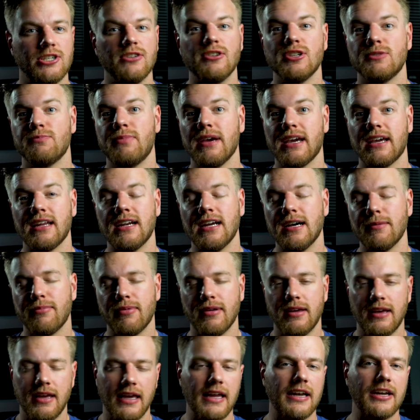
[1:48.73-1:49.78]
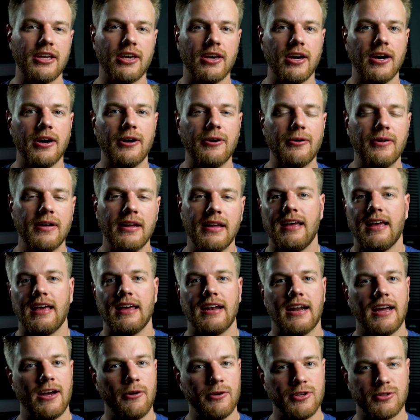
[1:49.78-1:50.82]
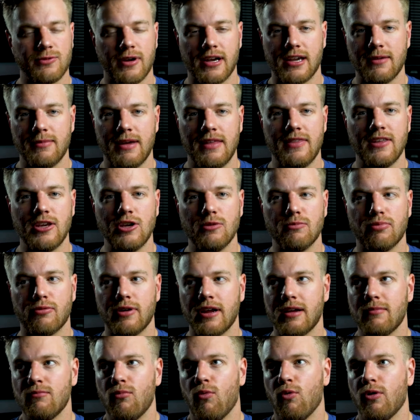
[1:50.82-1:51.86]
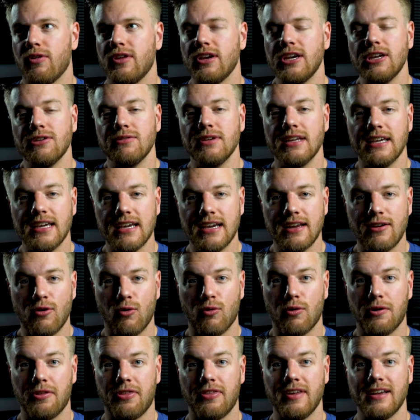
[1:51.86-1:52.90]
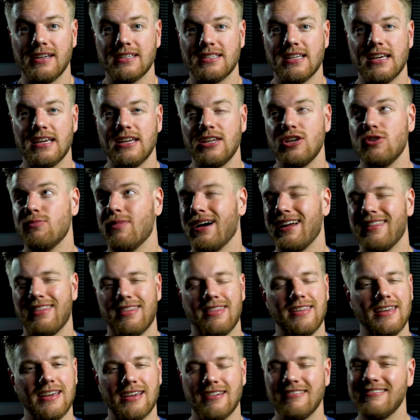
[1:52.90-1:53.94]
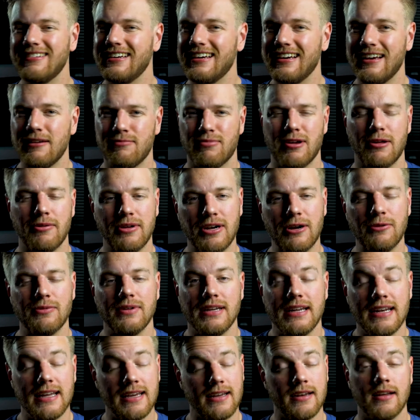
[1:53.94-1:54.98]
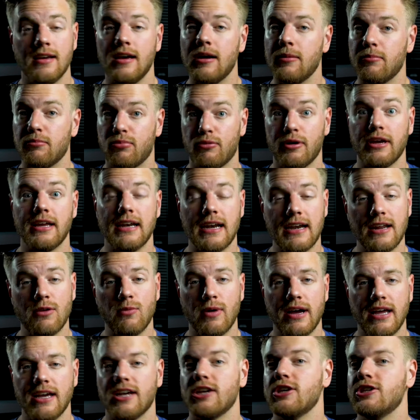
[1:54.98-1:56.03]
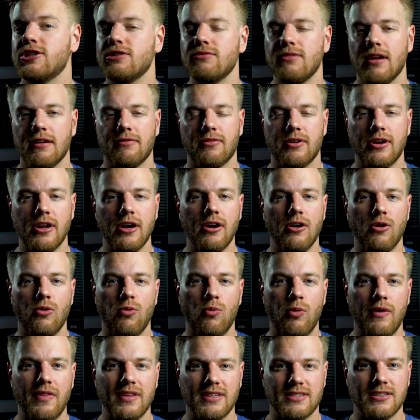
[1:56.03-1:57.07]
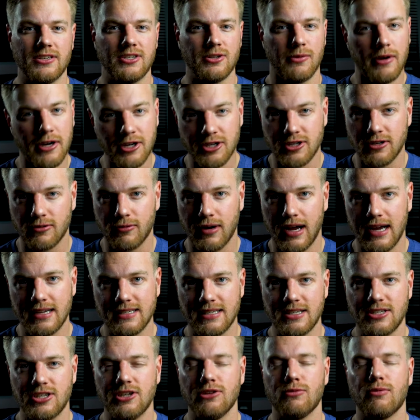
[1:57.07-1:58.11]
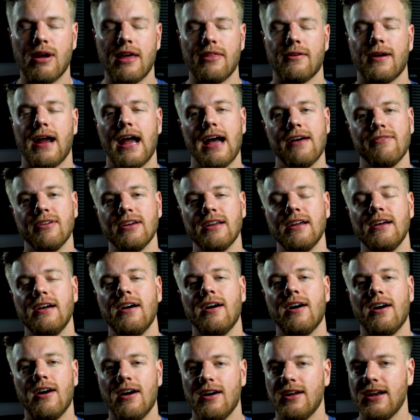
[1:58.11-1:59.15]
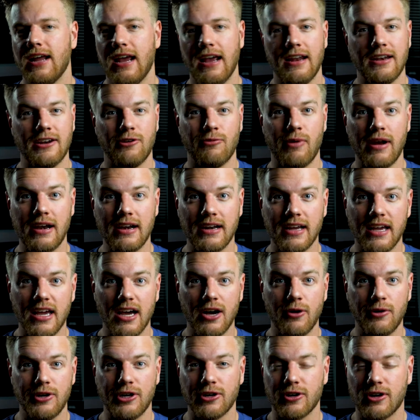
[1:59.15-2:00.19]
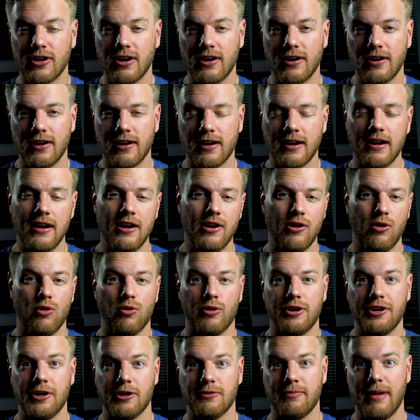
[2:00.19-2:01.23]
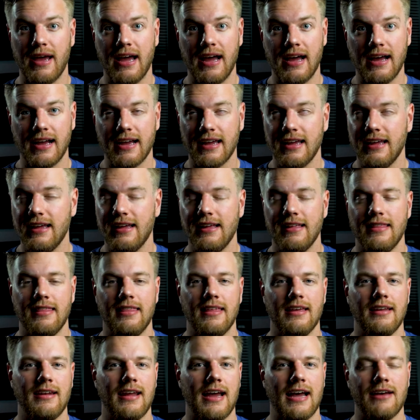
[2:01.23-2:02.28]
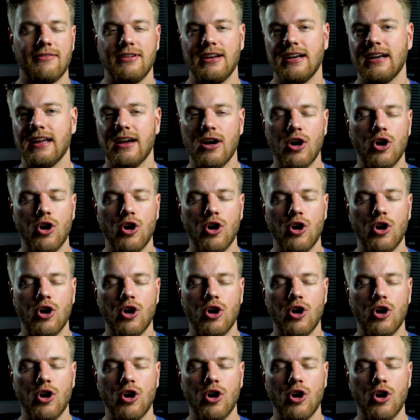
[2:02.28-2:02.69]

You just pick it up and go. And I always recommend that you bring more than you need, or things that you might think, I probably don't need it. Bring it anyway, because you never know when the situation arises. You'd rather have it on hand and ready to go in your car or in your bag than having it at